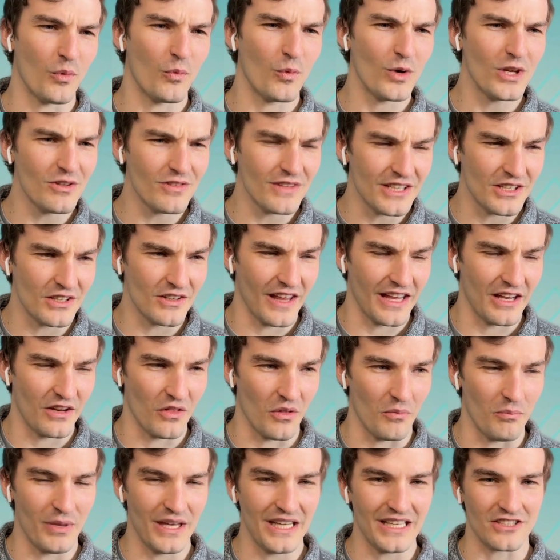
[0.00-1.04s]
But what do you think are like
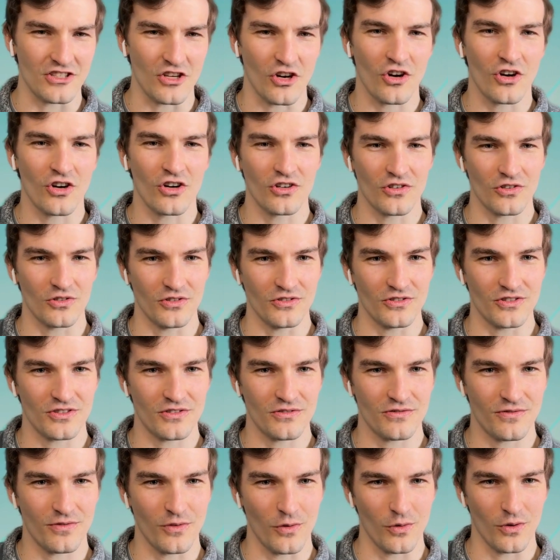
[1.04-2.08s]
the biggest hurdles
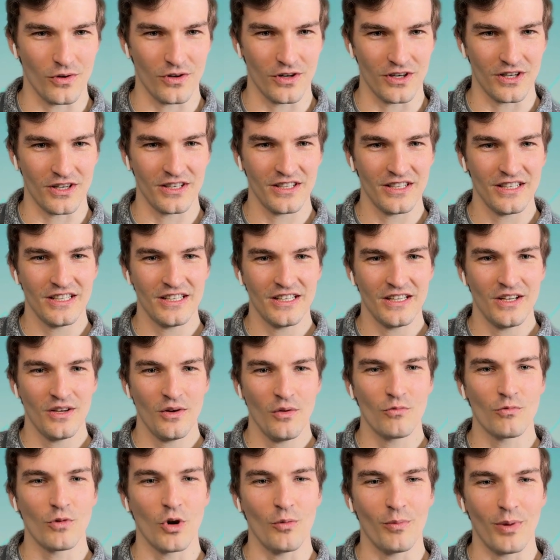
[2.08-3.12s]
for
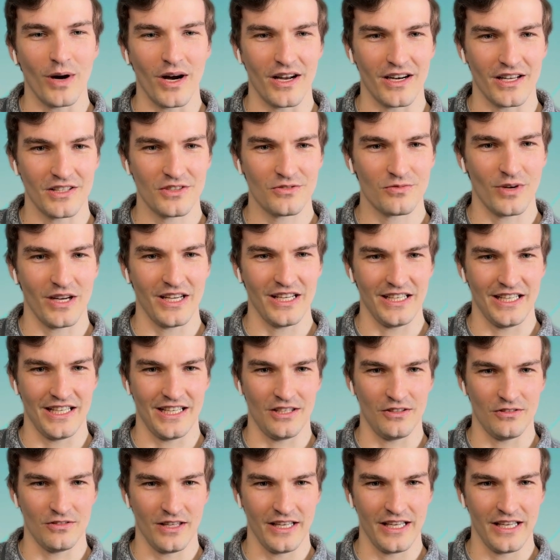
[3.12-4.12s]
robotics right now?